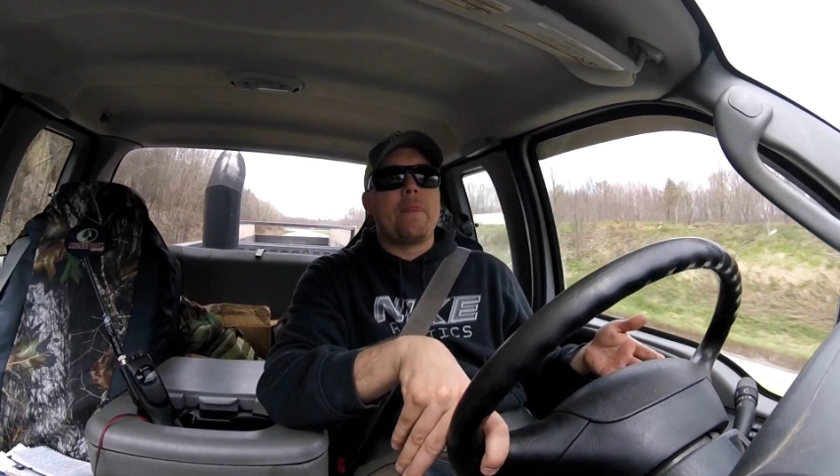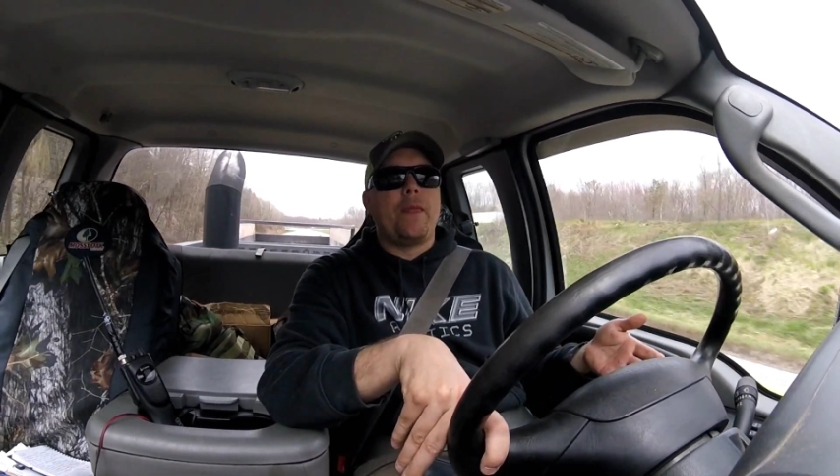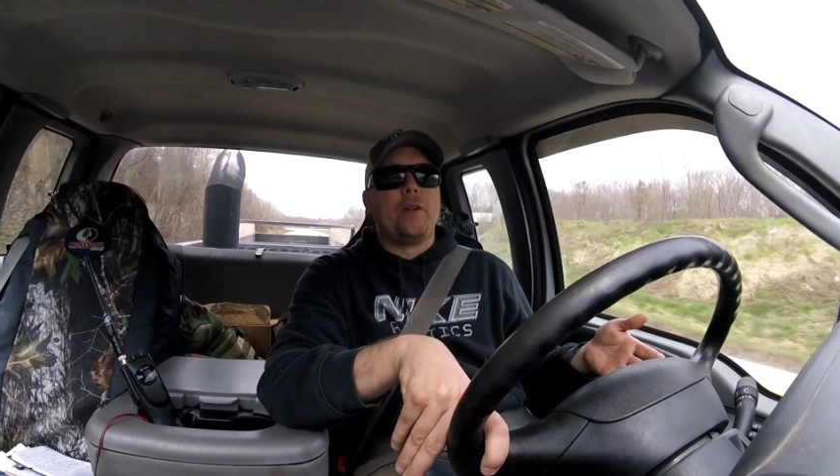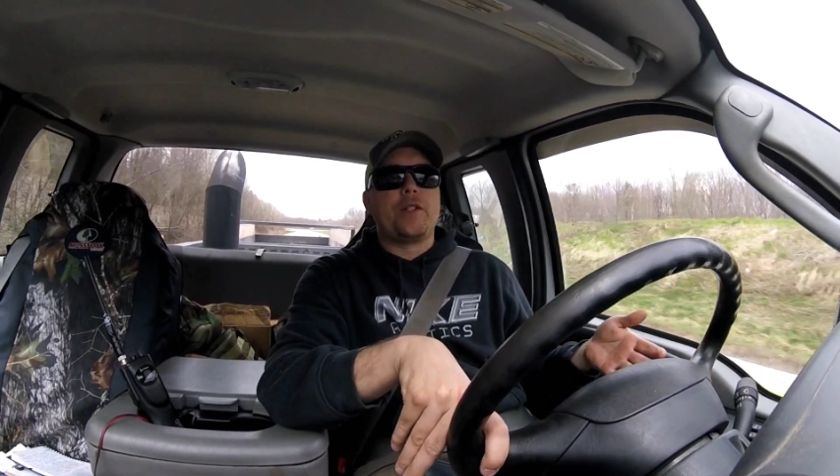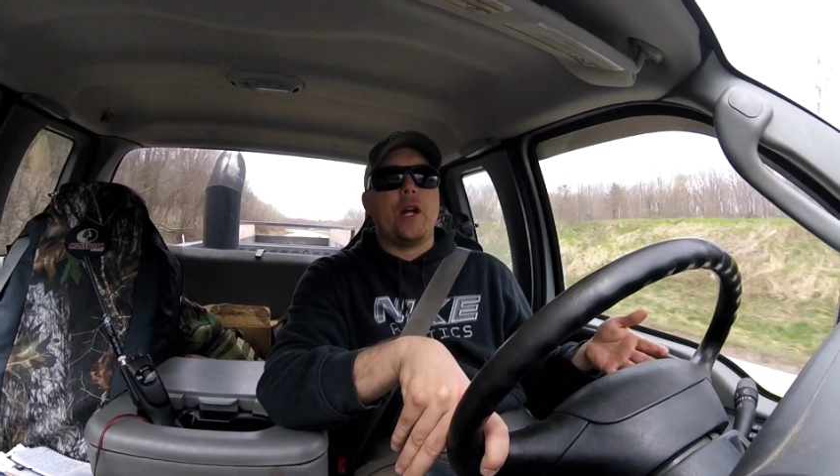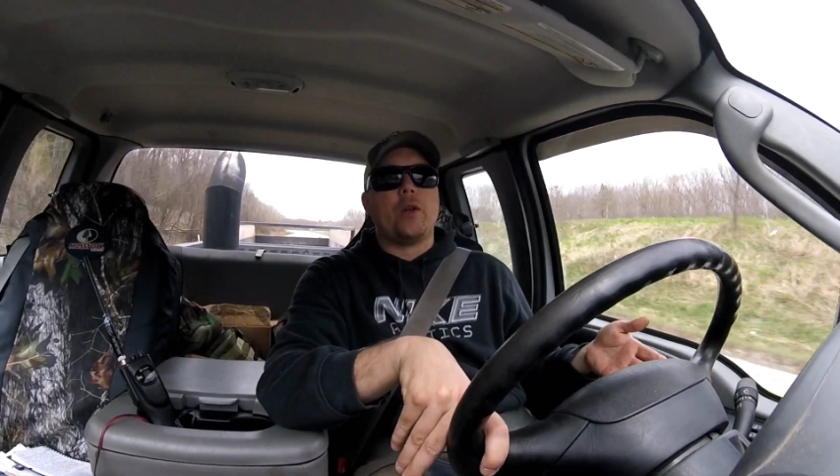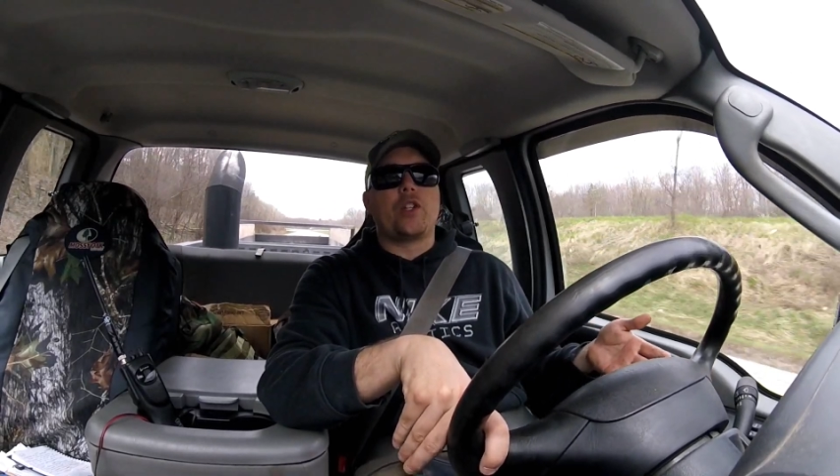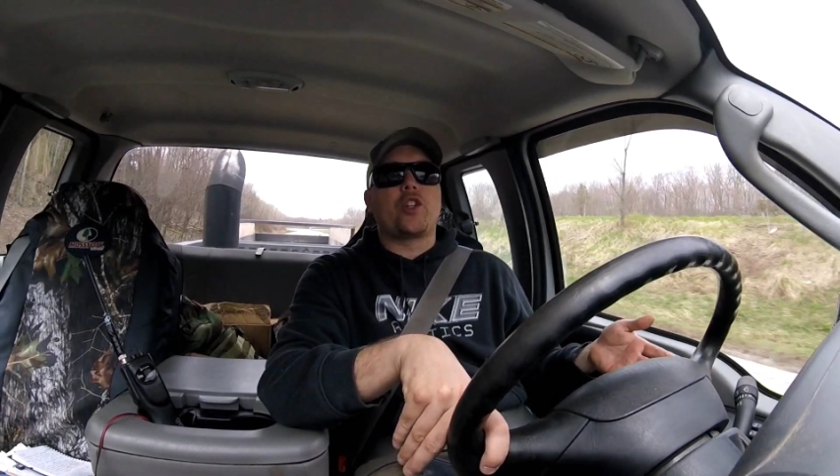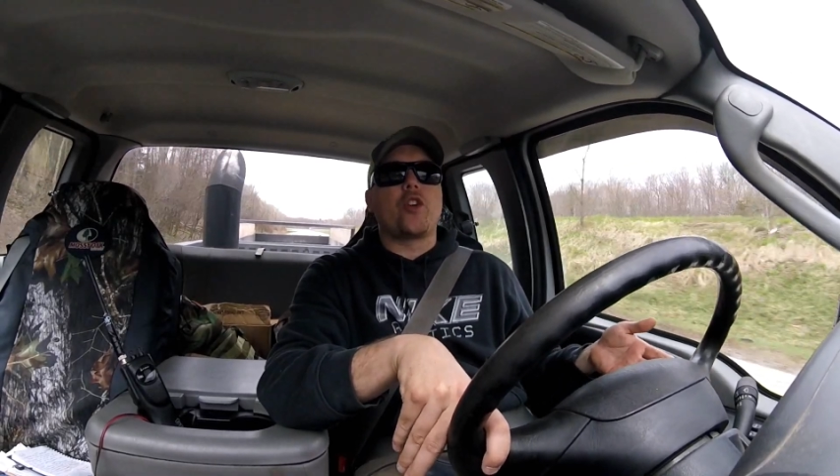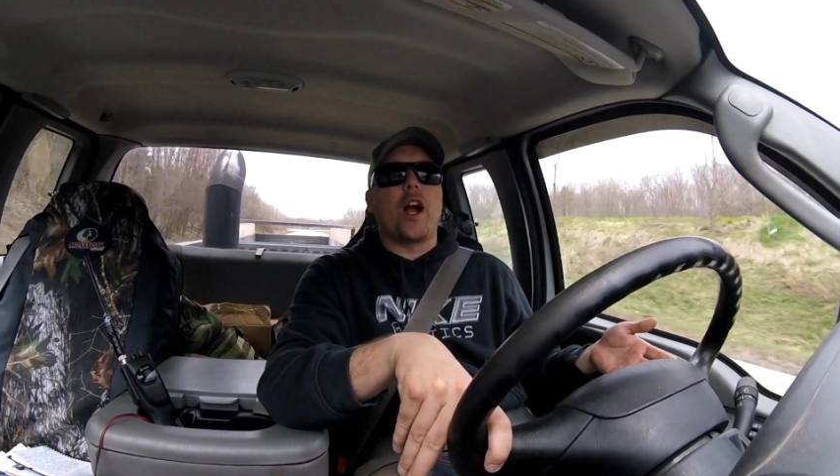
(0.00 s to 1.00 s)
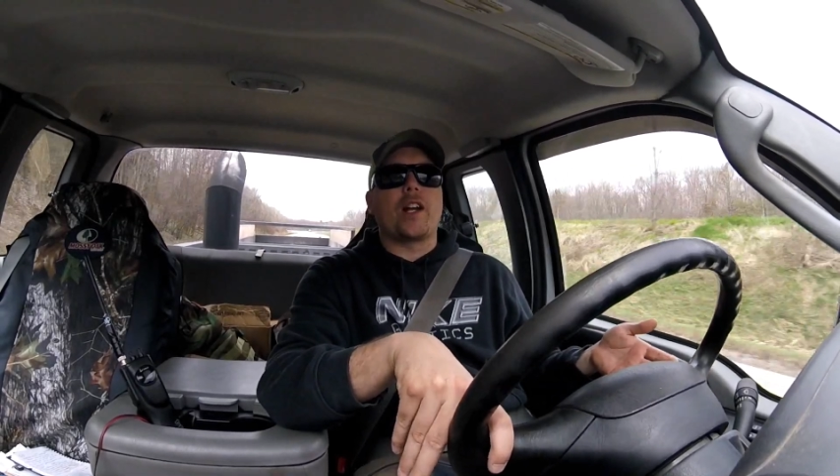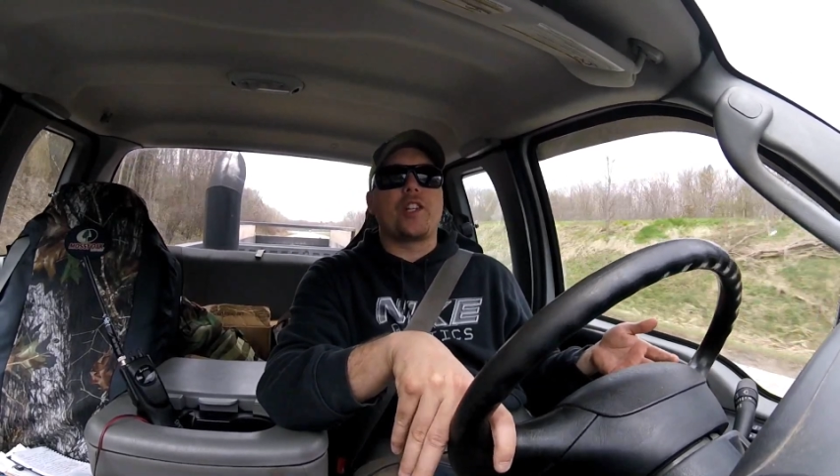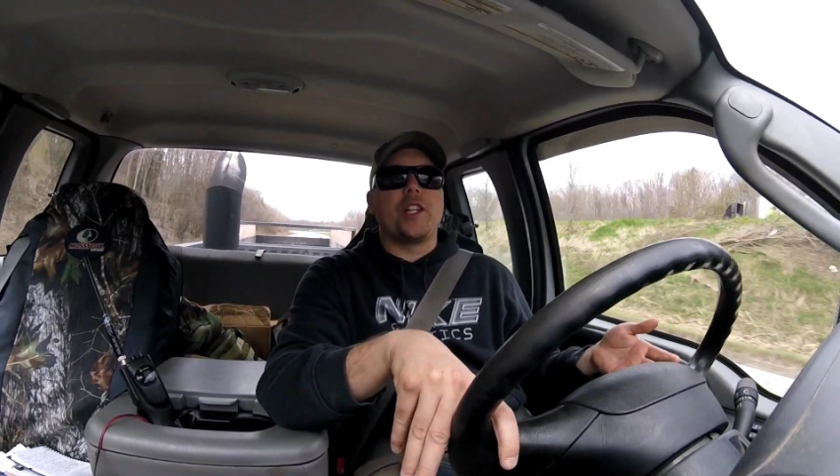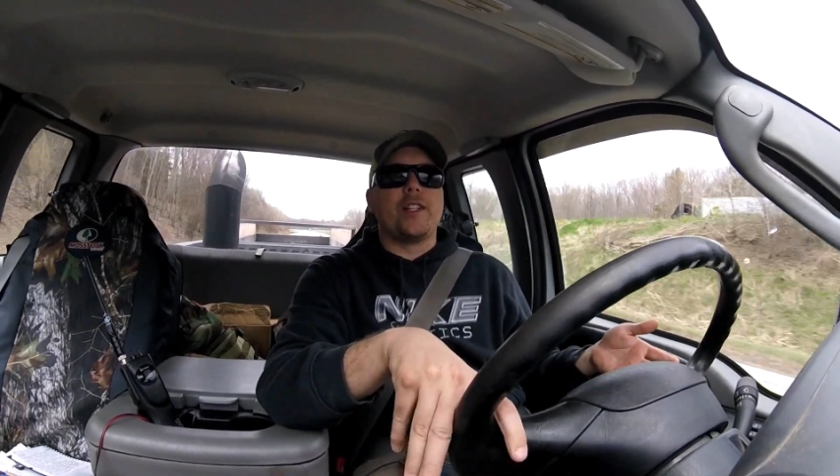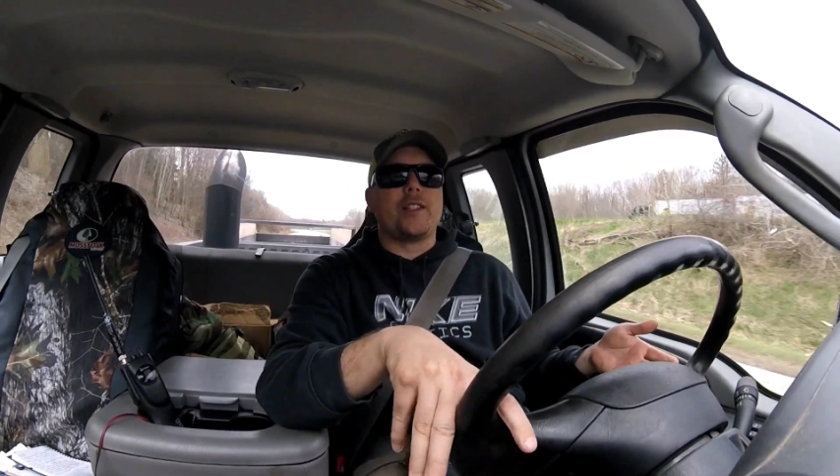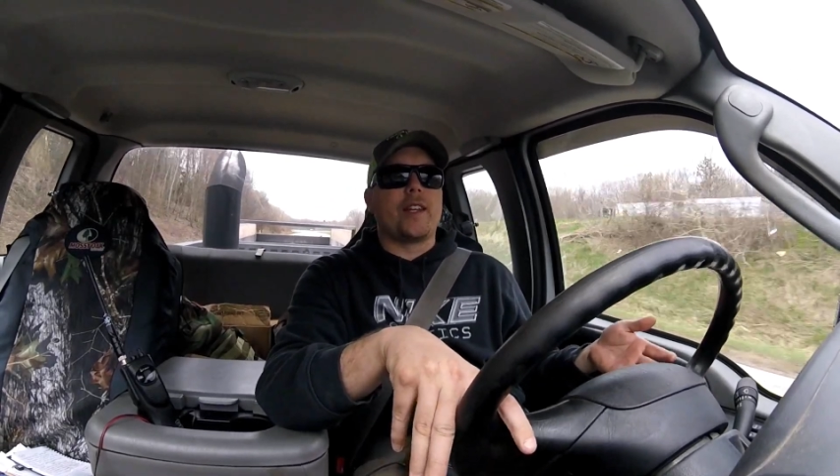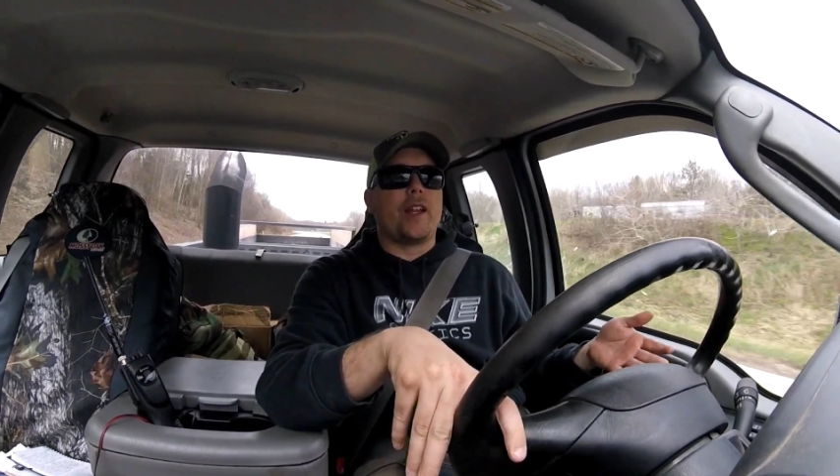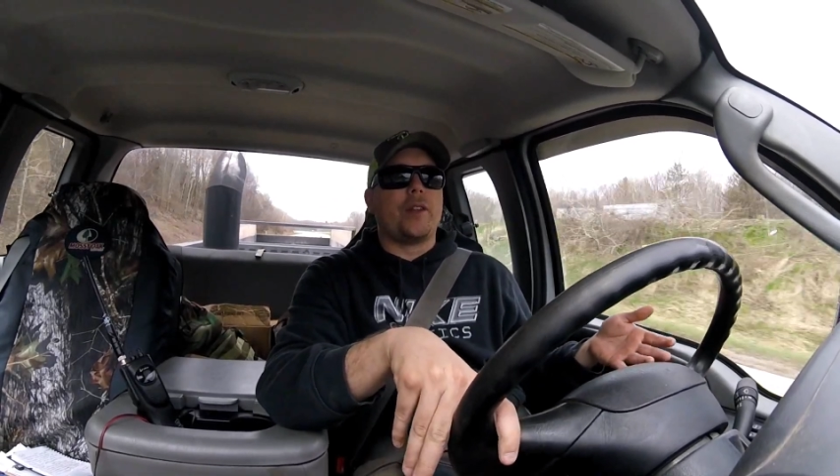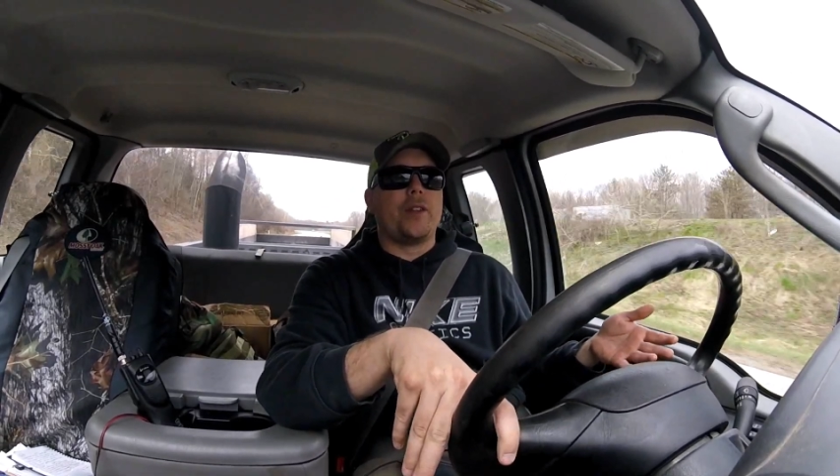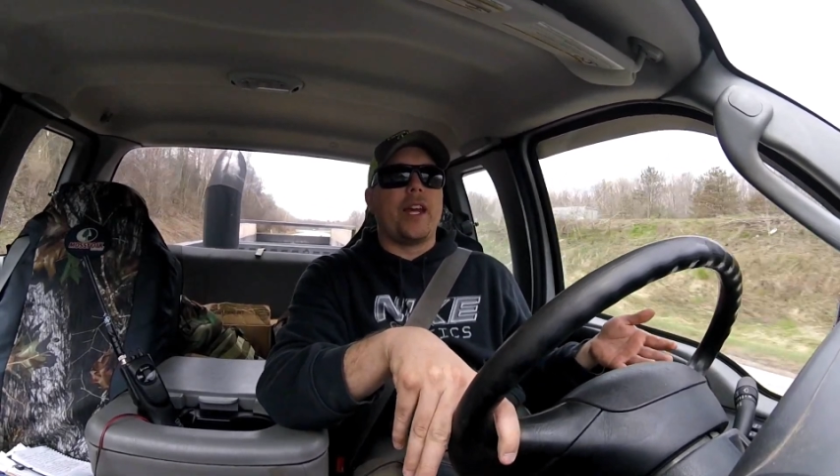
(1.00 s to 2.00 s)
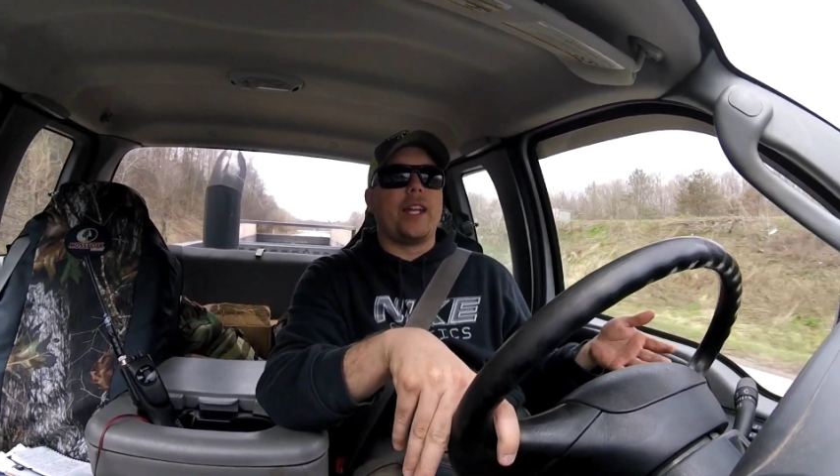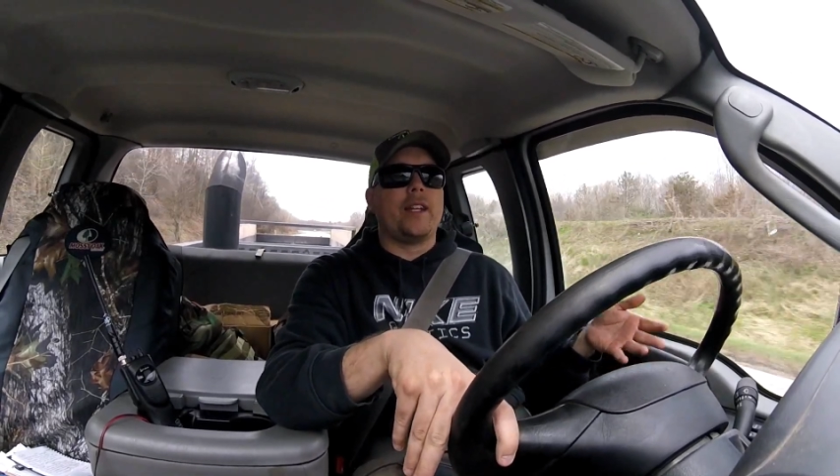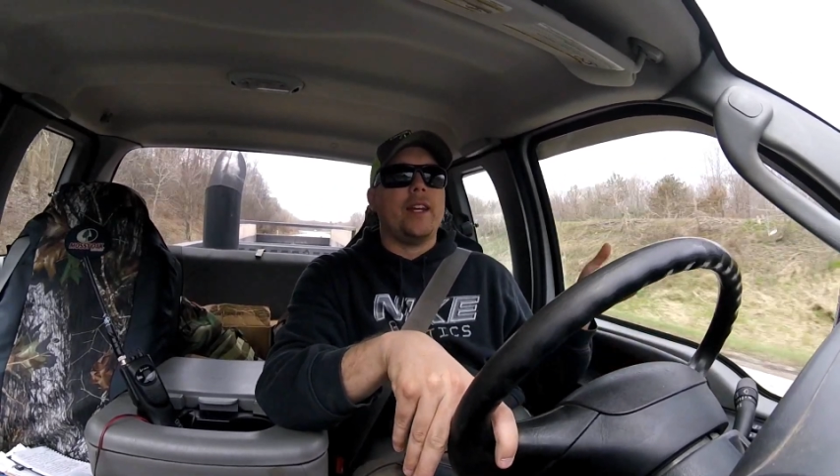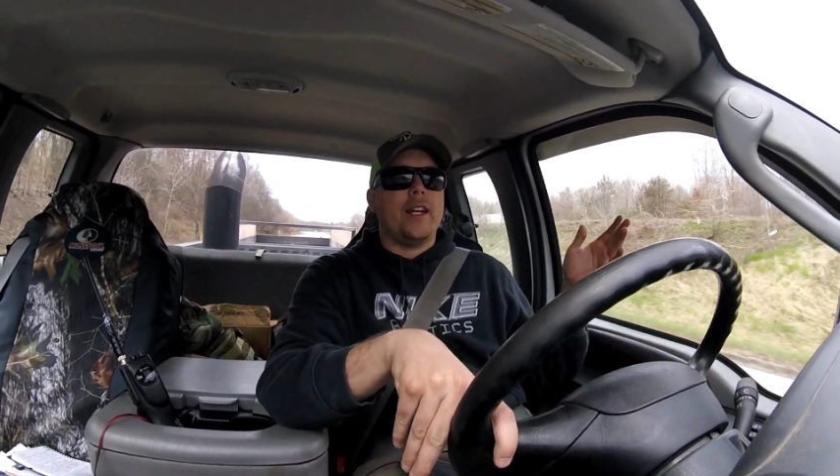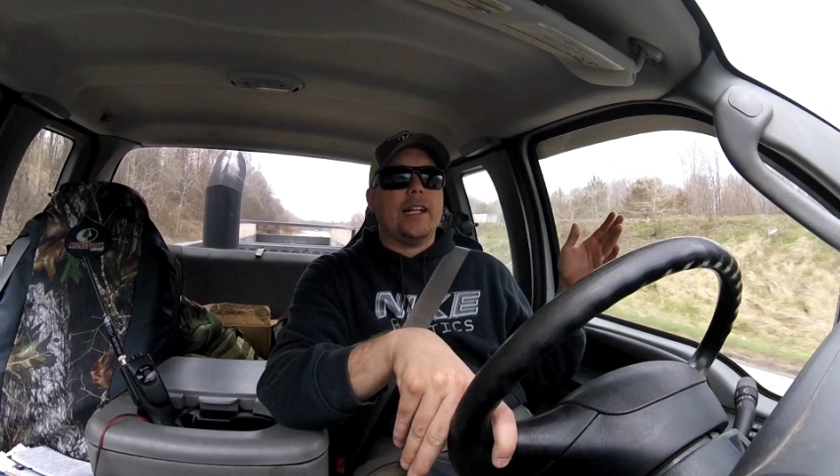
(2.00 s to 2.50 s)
there's no instructions other than,